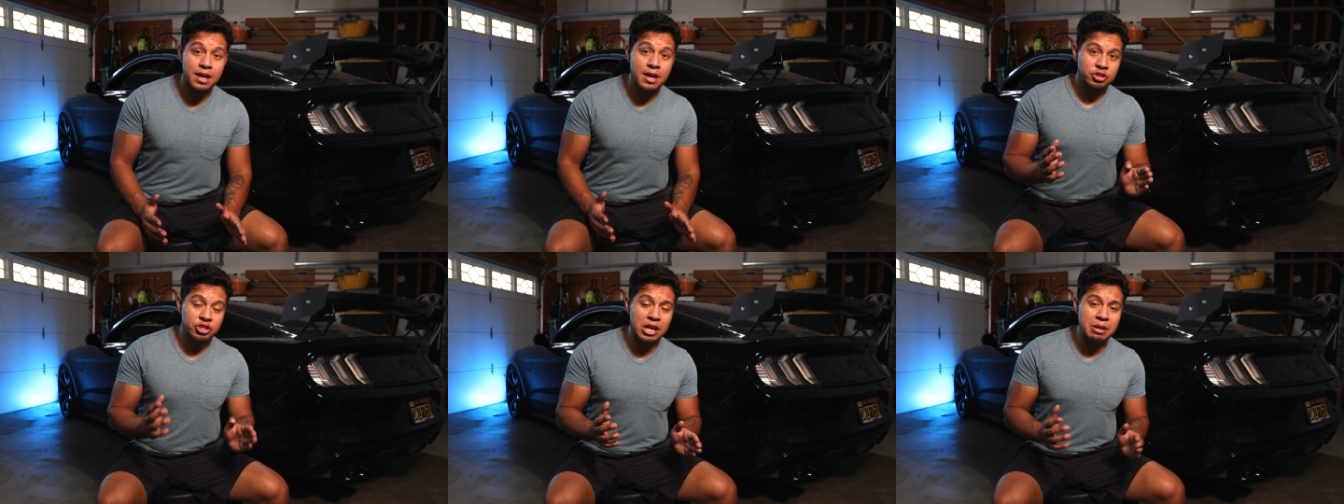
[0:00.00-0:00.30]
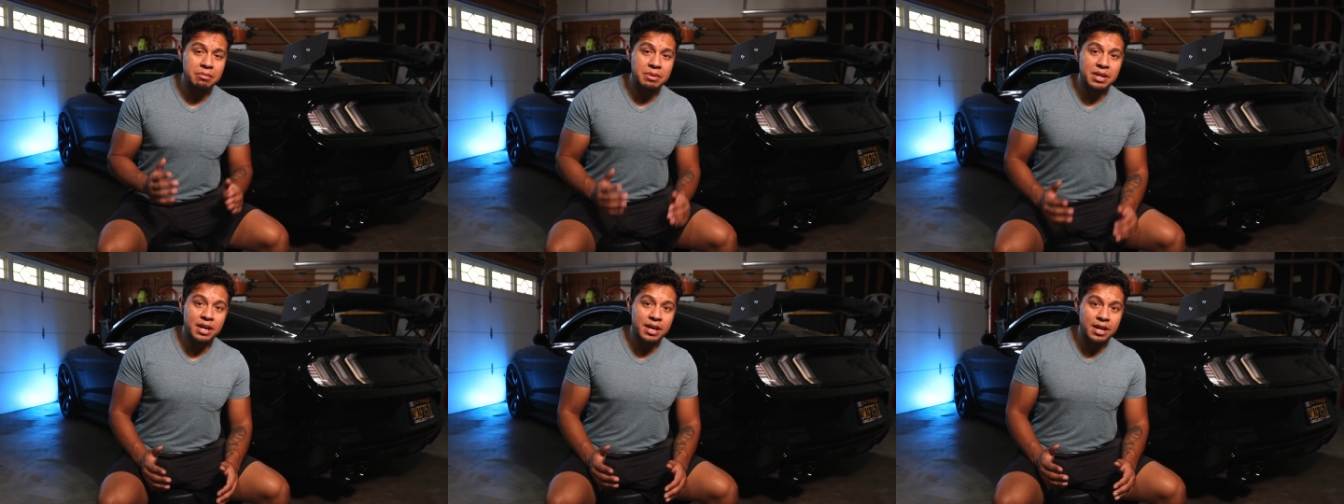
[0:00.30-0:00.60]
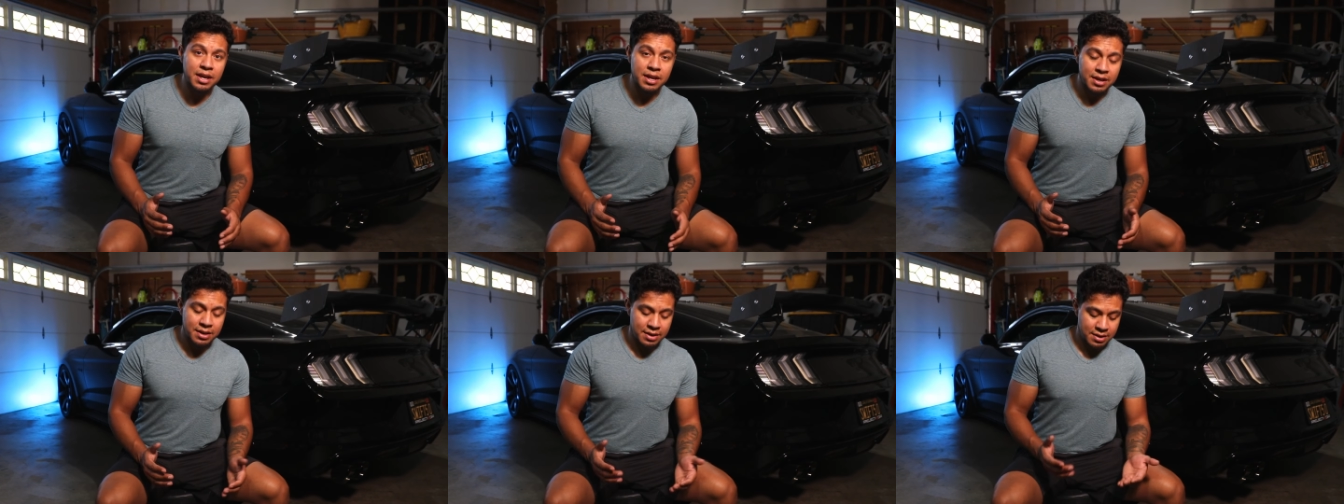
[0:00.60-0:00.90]

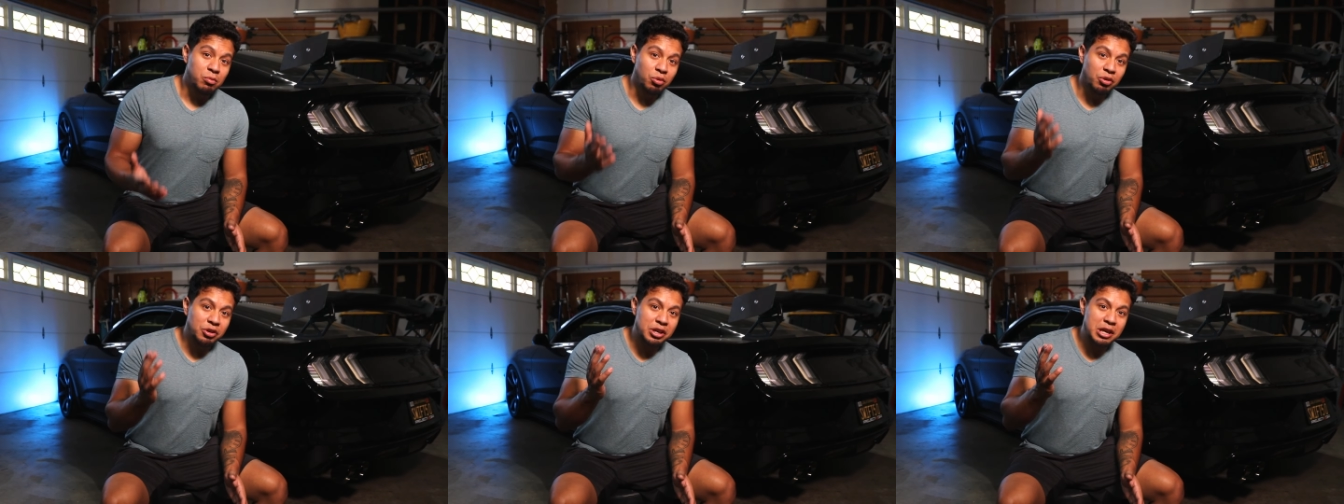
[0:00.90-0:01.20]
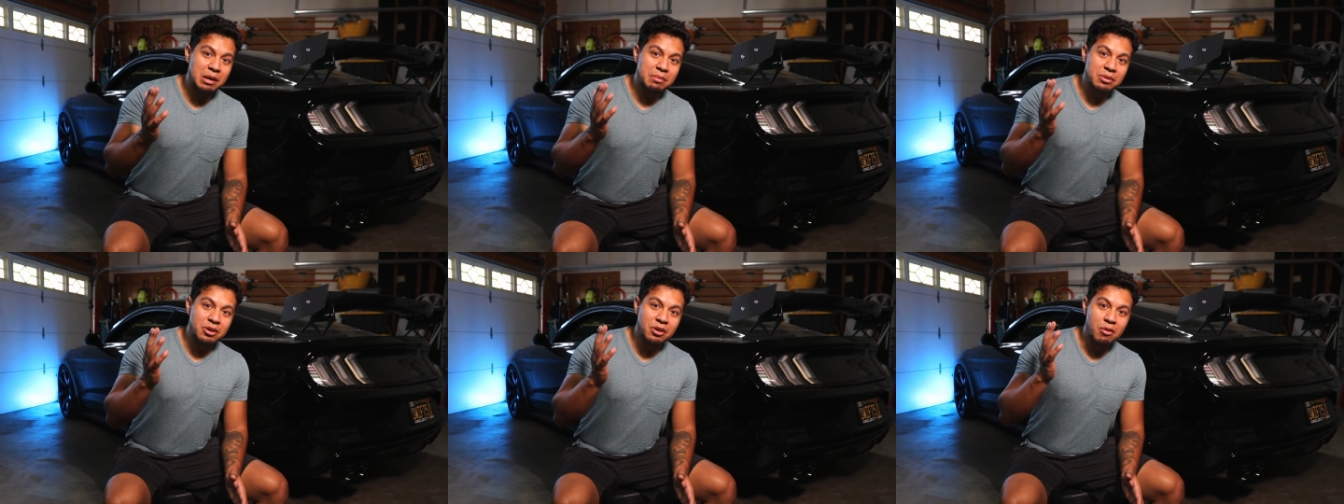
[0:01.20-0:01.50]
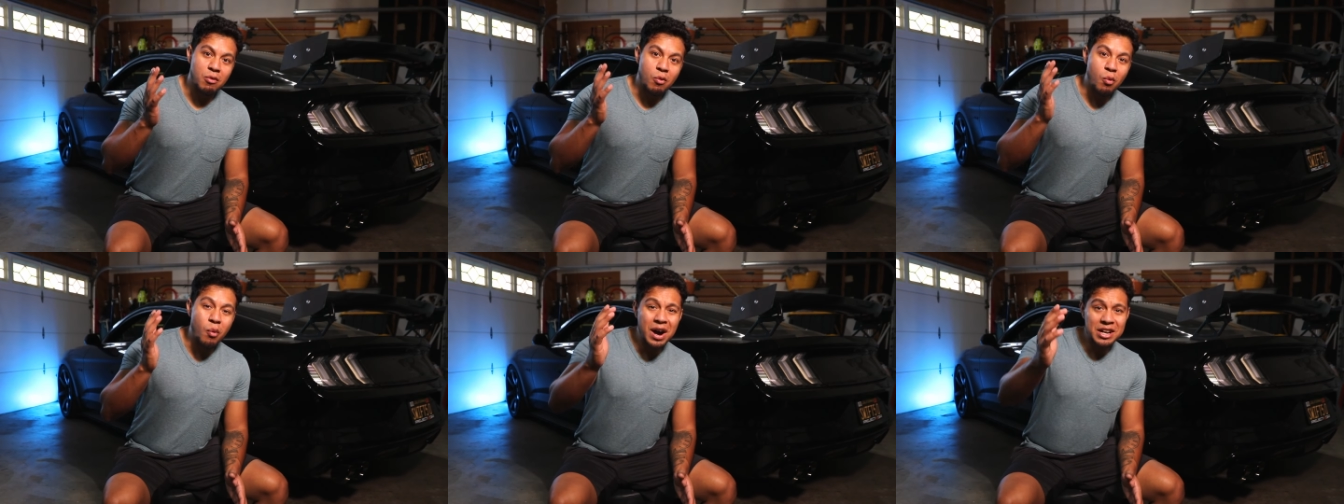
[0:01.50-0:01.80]
JBA will give you
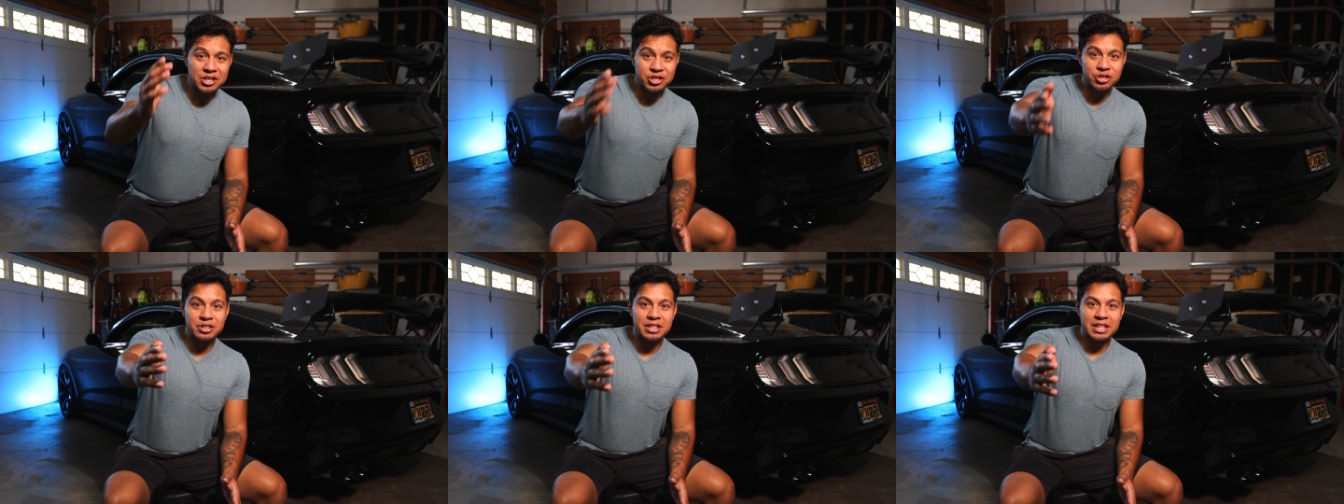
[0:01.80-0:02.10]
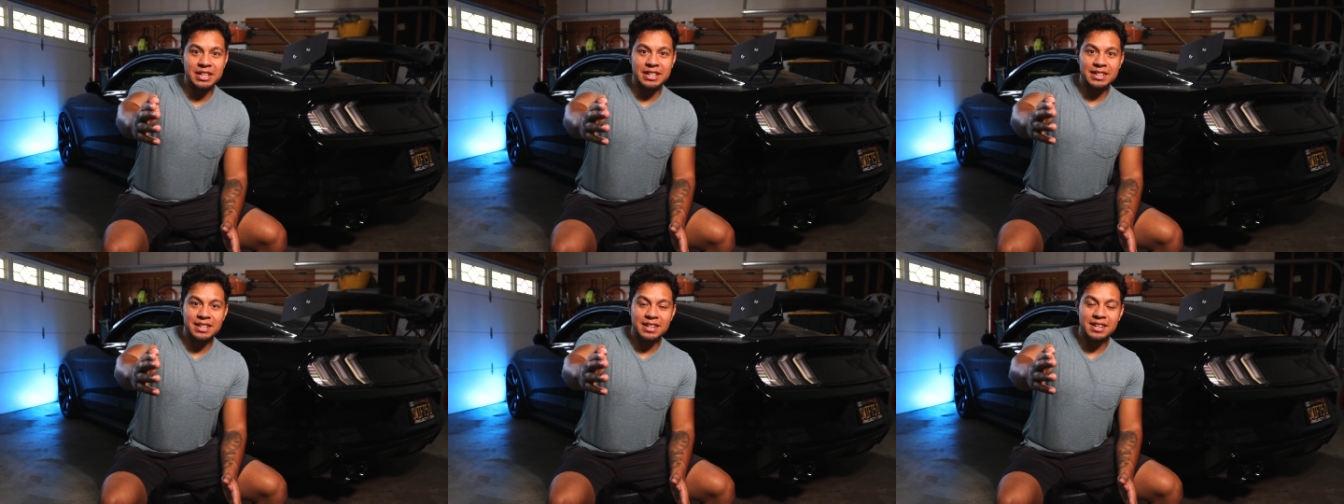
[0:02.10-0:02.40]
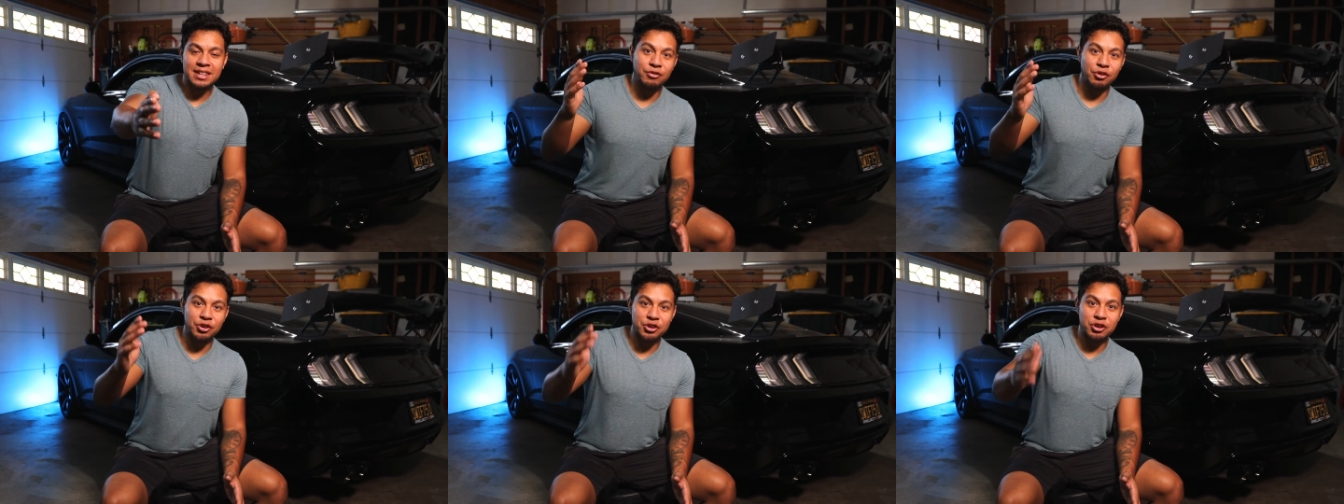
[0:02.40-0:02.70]
what you need
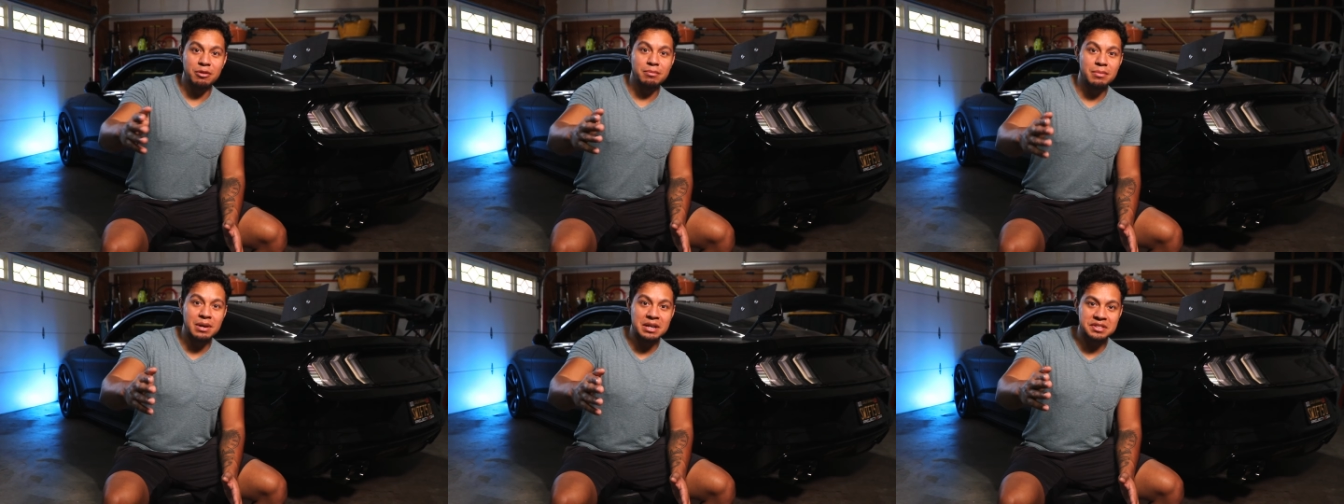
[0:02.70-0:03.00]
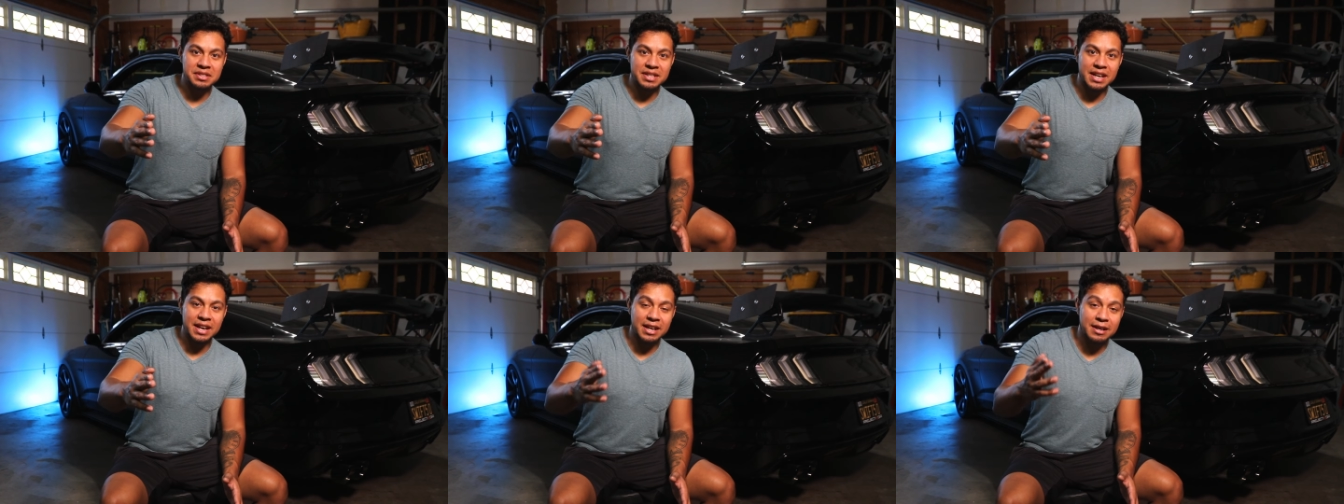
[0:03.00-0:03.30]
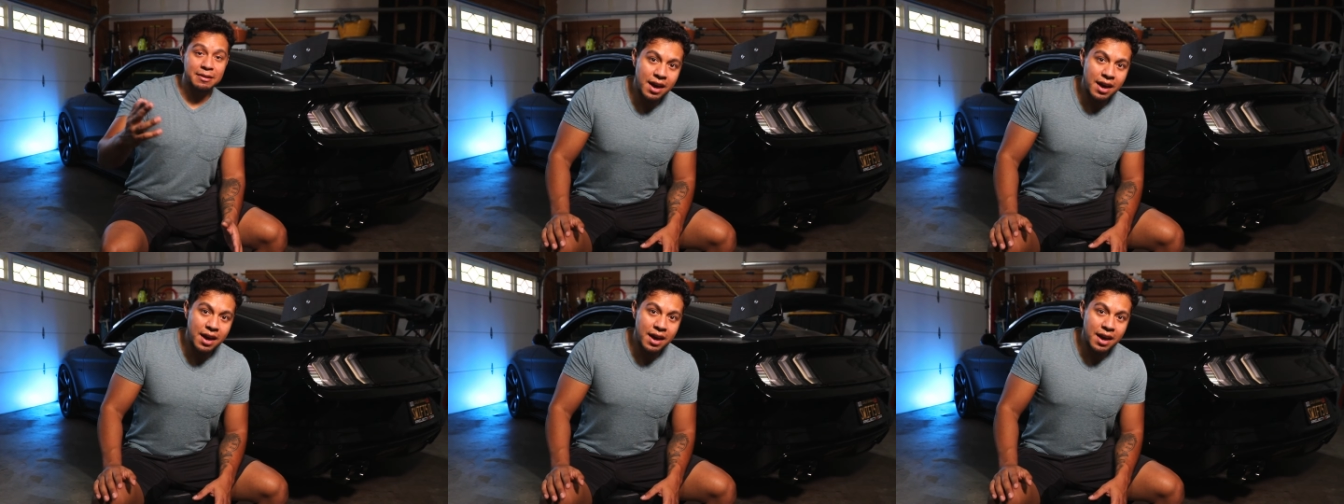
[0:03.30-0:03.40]
for your Mustang,